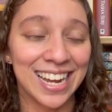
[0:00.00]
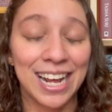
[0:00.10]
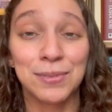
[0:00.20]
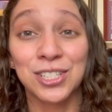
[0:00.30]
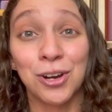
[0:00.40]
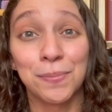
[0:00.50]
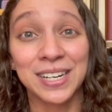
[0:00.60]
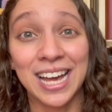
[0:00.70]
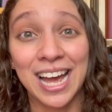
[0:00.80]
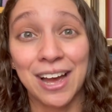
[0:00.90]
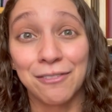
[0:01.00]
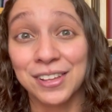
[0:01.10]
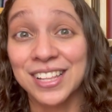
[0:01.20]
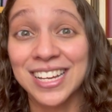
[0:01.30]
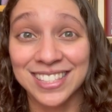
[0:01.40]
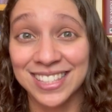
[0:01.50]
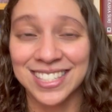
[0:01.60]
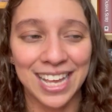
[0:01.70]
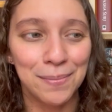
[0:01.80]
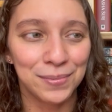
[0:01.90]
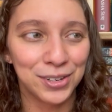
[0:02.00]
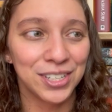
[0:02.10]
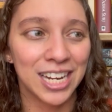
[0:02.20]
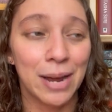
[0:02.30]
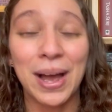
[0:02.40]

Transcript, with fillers: and I'm just hoping to have the same good time.